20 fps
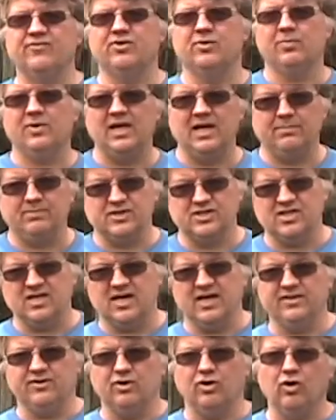your plant
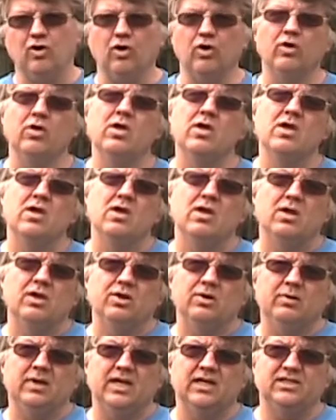beside the hole,
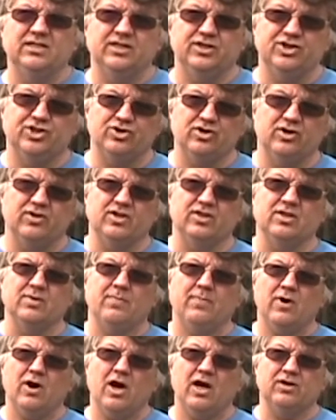you need to ensure that the
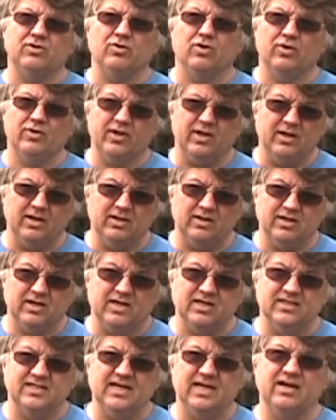pot or the
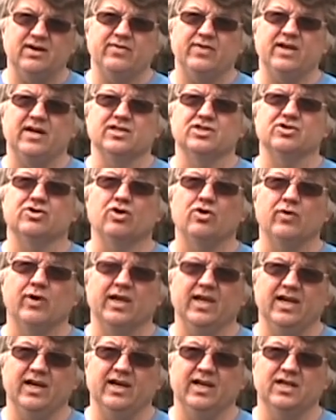container that it's
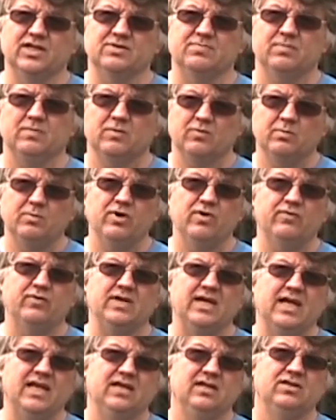growing in is removed
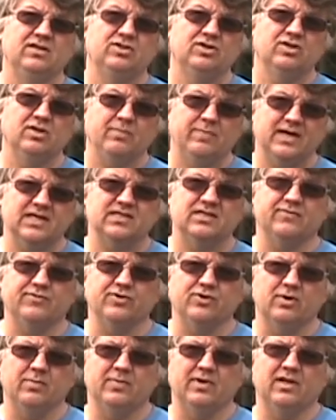to the best of
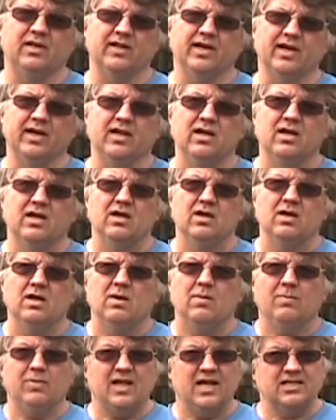your ability.
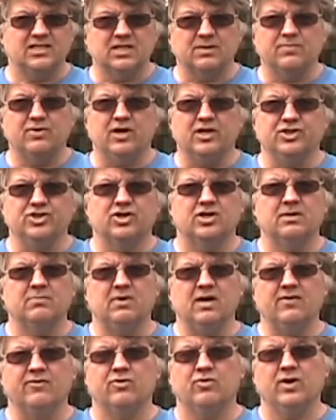Plastic pots should come
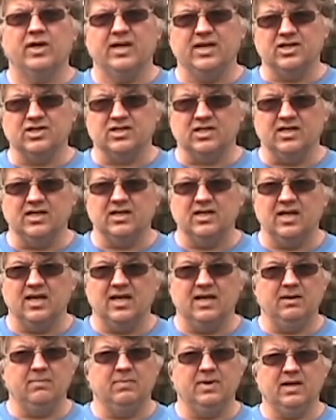out quite easily
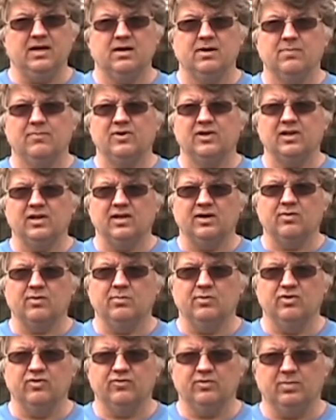and be completely
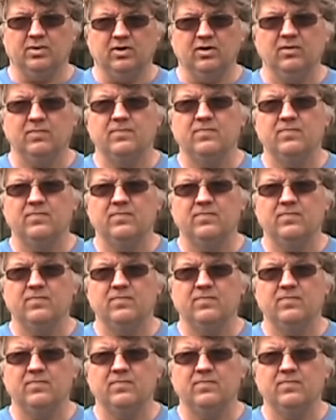removable.